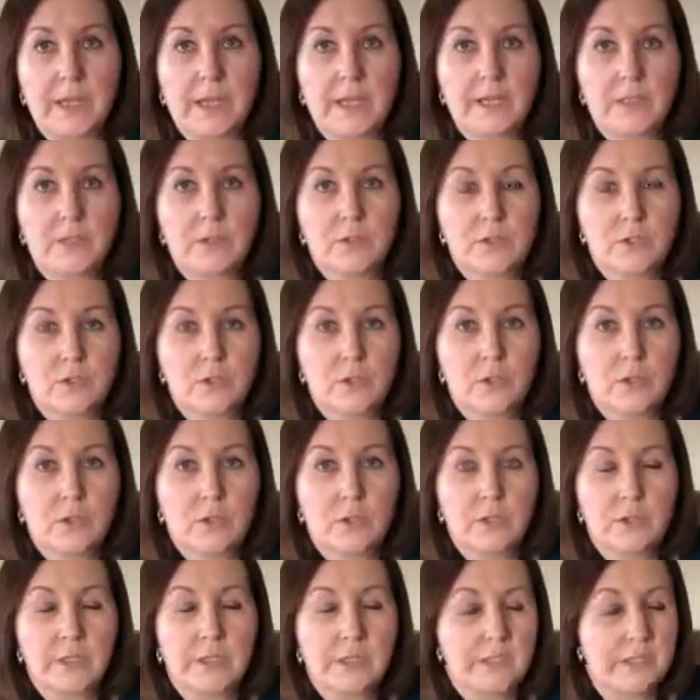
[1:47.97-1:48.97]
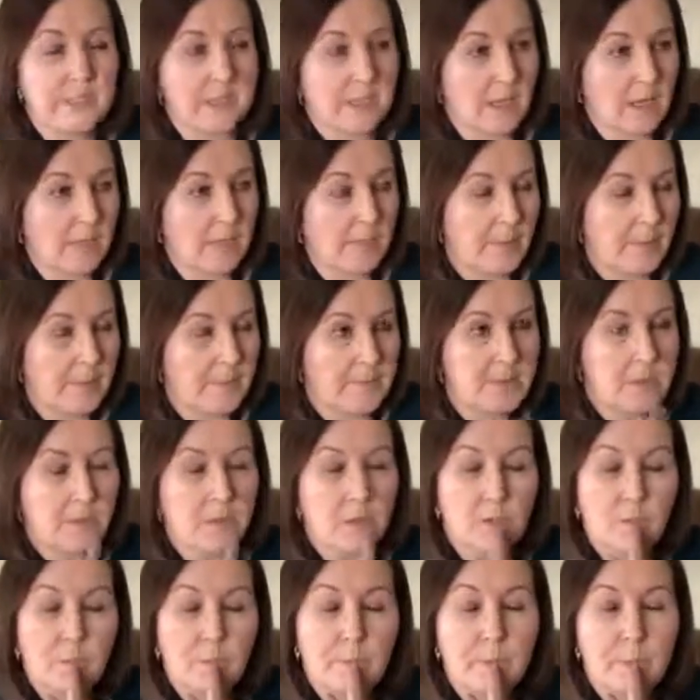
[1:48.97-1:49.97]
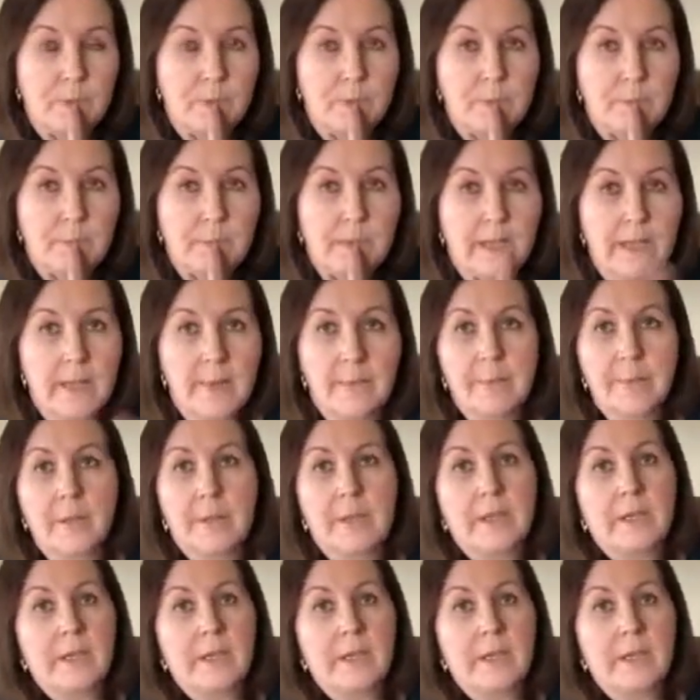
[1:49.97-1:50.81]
and your jaw needs to come up so that your bottom lip